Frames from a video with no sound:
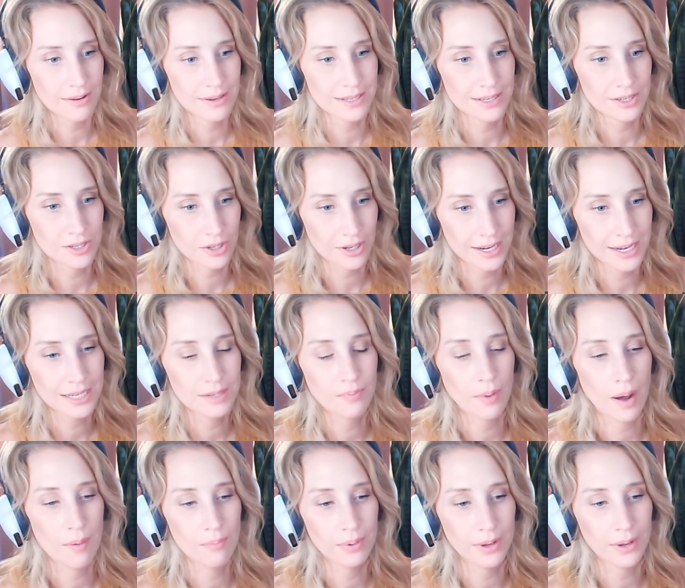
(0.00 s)
is intrigued
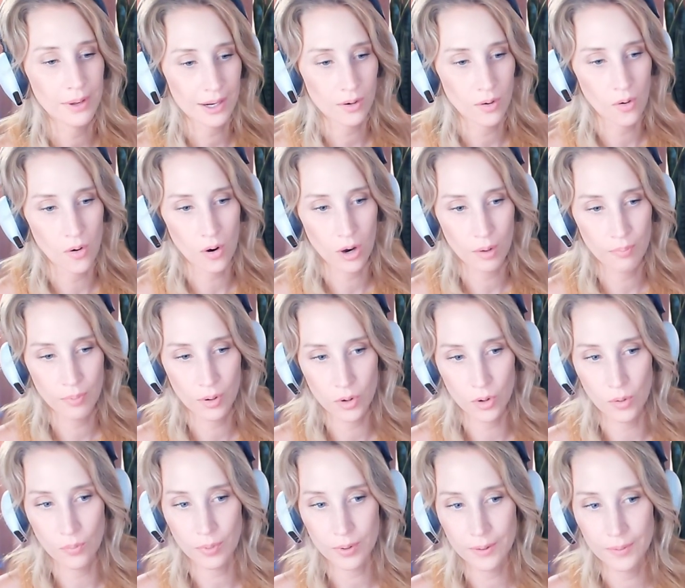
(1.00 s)
by black orc
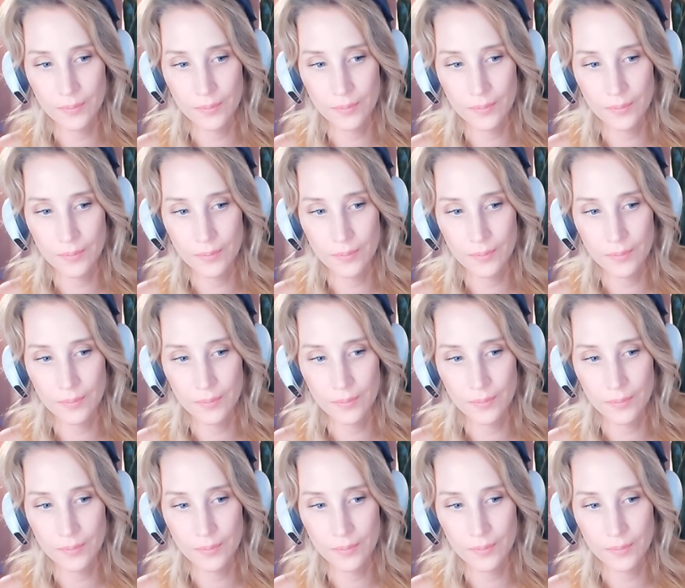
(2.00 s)
poop.